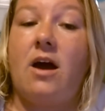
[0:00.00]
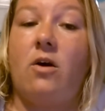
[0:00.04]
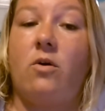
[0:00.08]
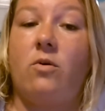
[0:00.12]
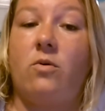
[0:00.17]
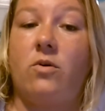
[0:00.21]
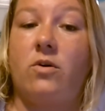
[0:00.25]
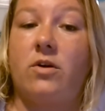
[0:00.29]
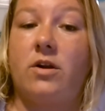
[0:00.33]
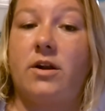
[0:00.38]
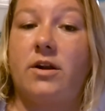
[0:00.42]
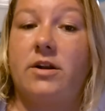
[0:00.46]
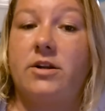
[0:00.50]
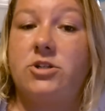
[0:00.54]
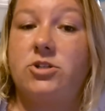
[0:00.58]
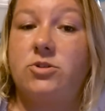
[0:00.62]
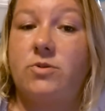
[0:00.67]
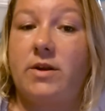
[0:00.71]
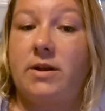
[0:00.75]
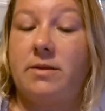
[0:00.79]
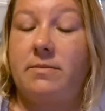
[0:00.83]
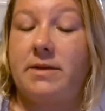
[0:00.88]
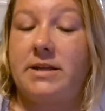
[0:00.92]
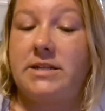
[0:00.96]
or
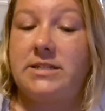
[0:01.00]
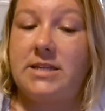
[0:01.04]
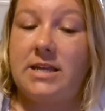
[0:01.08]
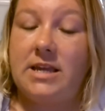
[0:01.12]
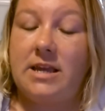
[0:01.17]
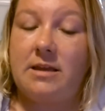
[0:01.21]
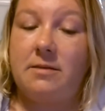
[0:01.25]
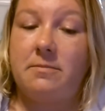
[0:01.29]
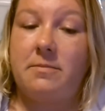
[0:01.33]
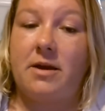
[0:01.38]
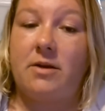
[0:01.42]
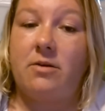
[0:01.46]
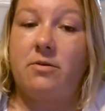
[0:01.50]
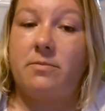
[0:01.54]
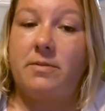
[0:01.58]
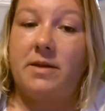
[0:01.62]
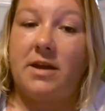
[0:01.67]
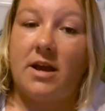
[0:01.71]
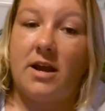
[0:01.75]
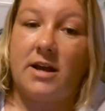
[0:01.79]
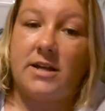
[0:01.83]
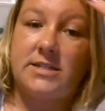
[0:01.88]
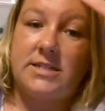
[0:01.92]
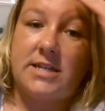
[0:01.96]
joining my team, I will
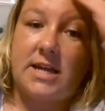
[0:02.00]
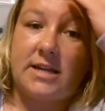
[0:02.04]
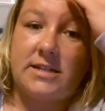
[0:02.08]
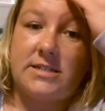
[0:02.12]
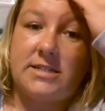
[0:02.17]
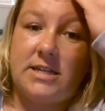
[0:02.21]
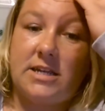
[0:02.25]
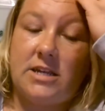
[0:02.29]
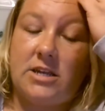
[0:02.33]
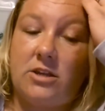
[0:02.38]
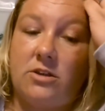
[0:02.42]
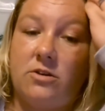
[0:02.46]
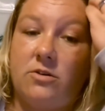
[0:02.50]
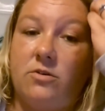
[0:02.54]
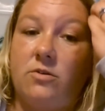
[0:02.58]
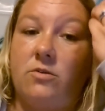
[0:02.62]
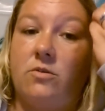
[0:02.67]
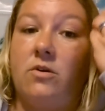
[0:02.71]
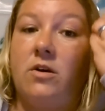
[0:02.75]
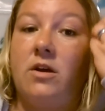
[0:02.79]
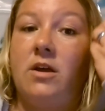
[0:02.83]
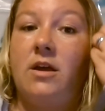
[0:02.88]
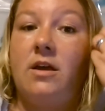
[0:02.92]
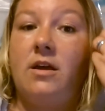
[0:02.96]
be contacting
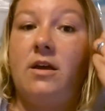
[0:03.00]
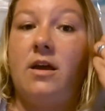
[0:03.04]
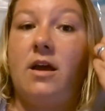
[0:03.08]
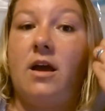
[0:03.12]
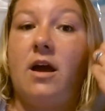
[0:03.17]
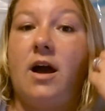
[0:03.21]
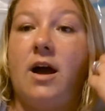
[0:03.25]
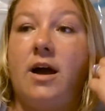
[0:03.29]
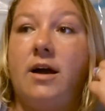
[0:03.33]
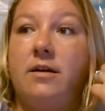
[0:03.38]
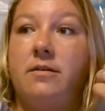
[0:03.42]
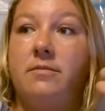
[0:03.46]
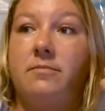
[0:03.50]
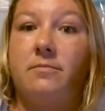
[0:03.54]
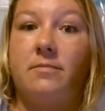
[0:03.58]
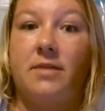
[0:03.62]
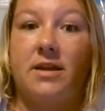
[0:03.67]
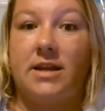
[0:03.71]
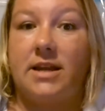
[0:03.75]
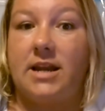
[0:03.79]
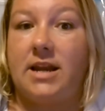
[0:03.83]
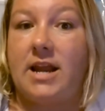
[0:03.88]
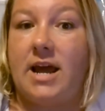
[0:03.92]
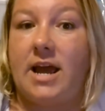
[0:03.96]
you
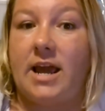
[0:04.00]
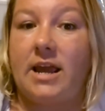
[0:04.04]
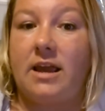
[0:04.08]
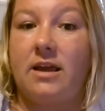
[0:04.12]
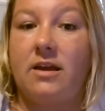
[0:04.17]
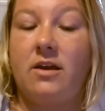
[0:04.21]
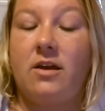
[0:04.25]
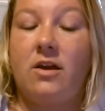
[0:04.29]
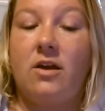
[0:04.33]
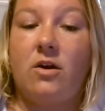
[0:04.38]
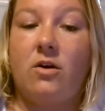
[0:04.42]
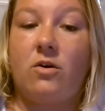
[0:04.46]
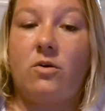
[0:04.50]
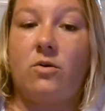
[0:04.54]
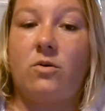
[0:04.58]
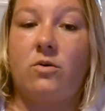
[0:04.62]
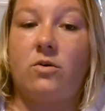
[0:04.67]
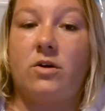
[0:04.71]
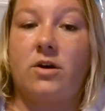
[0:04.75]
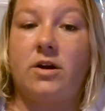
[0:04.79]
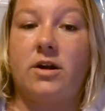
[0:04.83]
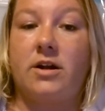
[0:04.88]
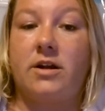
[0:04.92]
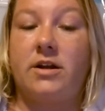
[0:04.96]
Monday night.
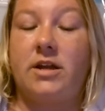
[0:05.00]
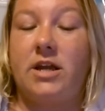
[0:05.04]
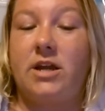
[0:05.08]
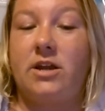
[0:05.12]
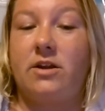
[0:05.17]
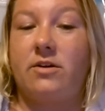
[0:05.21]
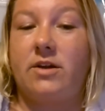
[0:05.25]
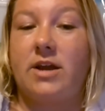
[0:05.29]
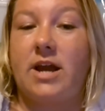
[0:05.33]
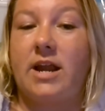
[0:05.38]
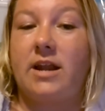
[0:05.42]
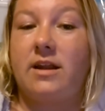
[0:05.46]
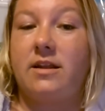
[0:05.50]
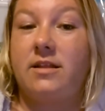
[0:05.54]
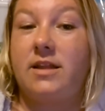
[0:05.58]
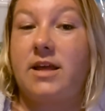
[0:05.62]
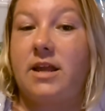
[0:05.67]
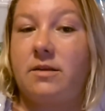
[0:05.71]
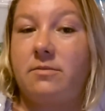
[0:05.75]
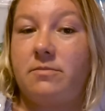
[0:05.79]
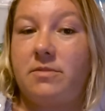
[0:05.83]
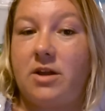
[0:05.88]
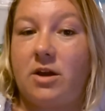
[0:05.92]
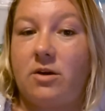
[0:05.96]
Or, kind of
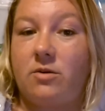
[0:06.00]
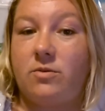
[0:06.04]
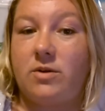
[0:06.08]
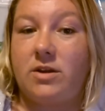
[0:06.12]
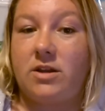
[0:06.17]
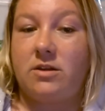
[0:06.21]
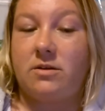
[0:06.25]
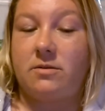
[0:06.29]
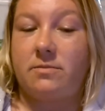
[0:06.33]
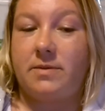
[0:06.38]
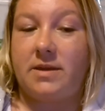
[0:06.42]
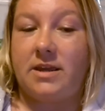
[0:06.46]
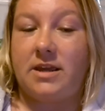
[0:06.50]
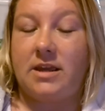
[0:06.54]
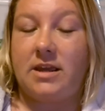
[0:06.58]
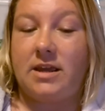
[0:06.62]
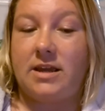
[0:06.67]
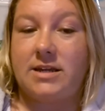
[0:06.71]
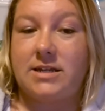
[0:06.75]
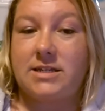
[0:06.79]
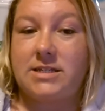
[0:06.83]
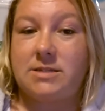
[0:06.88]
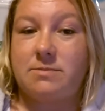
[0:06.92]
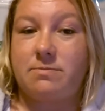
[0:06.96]
let them know when
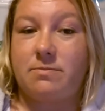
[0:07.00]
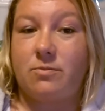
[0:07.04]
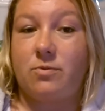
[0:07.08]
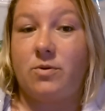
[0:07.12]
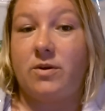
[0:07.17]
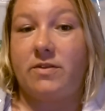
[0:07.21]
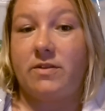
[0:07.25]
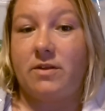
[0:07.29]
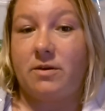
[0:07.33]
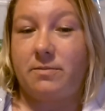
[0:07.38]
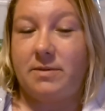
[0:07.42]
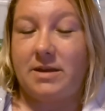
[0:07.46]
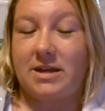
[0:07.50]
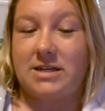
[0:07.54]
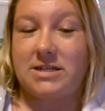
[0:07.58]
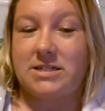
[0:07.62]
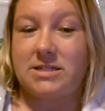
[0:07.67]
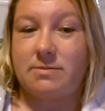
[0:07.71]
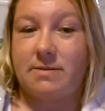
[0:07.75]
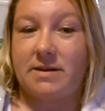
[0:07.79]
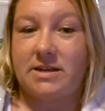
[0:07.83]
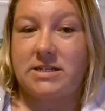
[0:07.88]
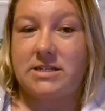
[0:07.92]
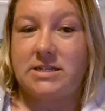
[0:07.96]
when they'll be
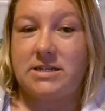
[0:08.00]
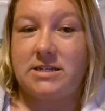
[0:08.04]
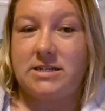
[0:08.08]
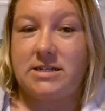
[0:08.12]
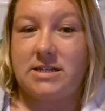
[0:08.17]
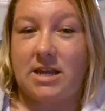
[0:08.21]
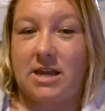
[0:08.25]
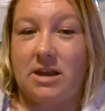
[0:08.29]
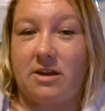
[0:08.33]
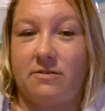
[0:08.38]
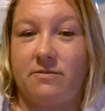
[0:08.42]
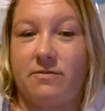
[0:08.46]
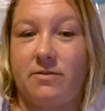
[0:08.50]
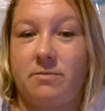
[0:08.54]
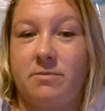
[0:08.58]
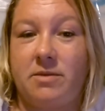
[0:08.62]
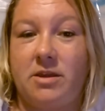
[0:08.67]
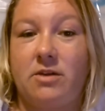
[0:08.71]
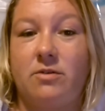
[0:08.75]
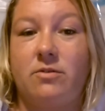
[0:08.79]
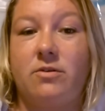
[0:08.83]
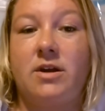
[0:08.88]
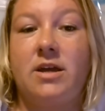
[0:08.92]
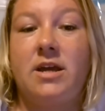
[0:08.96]
expecting to hear from
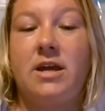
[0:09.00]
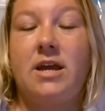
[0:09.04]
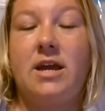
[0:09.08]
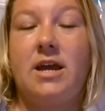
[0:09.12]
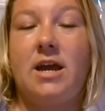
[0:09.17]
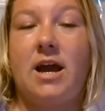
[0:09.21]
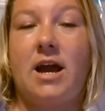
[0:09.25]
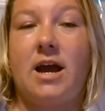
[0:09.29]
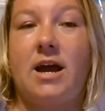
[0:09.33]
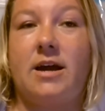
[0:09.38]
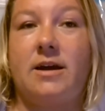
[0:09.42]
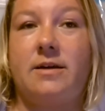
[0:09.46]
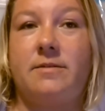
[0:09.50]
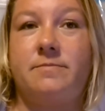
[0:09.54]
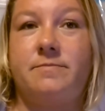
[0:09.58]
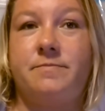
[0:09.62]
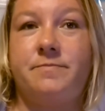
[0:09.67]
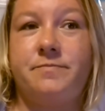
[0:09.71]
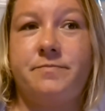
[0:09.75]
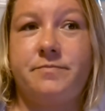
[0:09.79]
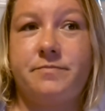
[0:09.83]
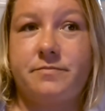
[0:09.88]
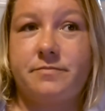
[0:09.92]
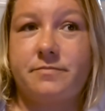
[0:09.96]
you.
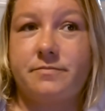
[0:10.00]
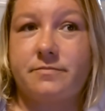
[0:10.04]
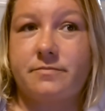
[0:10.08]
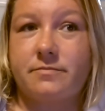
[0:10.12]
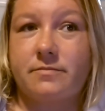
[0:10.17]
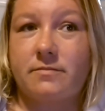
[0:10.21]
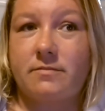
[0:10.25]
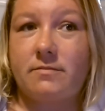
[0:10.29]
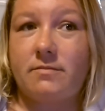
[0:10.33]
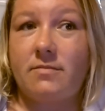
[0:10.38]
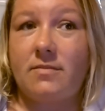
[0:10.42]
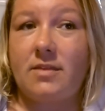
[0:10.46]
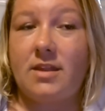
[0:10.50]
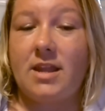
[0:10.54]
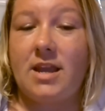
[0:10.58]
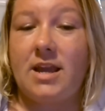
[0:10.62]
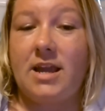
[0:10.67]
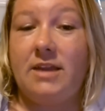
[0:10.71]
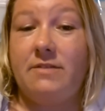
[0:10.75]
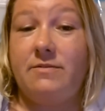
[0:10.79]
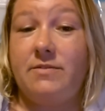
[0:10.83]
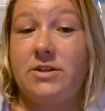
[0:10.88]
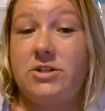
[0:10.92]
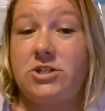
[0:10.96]

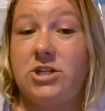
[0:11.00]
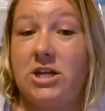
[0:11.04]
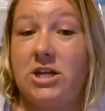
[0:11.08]
If you